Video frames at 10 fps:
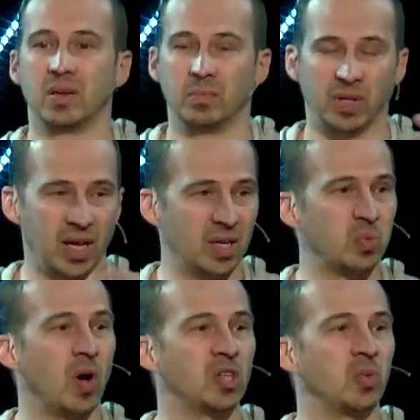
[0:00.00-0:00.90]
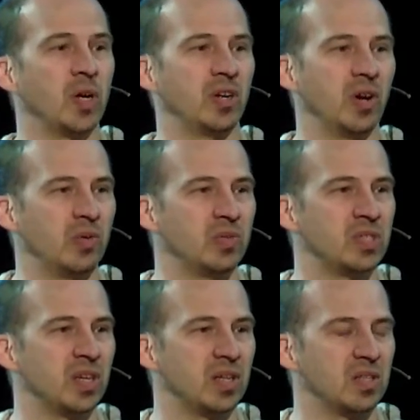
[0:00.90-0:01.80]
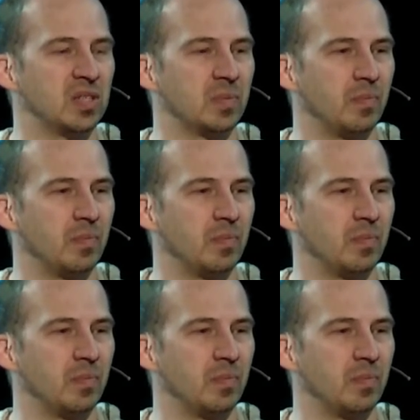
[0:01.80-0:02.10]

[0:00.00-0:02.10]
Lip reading: blood has washed away your own sins.